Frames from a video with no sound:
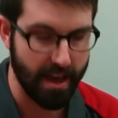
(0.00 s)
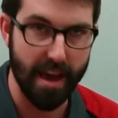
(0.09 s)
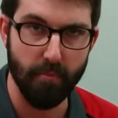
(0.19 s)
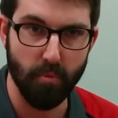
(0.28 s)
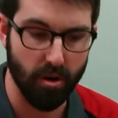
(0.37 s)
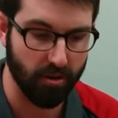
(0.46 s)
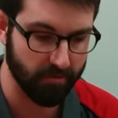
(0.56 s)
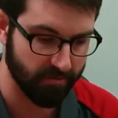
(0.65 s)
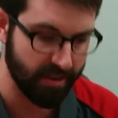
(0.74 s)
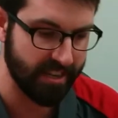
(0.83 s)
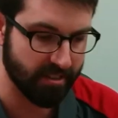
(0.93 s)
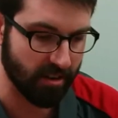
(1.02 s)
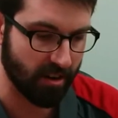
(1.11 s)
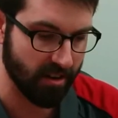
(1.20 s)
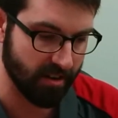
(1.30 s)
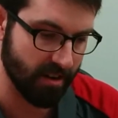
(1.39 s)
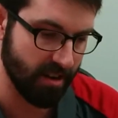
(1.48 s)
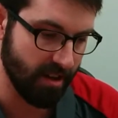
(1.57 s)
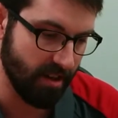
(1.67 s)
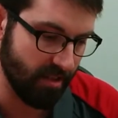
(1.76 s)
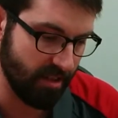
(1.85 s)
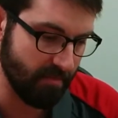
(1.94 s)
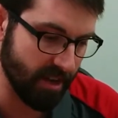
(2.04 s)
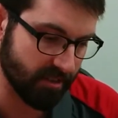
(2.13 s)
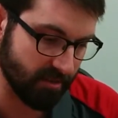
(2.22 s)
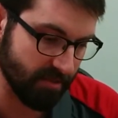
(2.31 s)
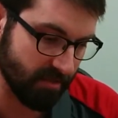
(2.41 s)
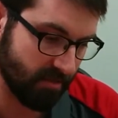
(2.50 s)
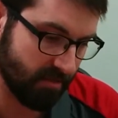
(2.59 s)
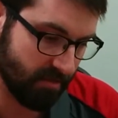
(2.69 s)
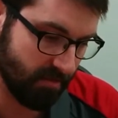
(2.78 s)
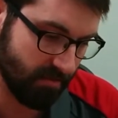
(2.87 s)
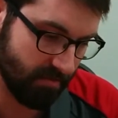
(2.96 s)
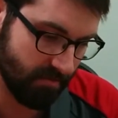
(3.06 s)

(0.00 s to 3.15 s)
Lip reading: and we'll restart the measurements.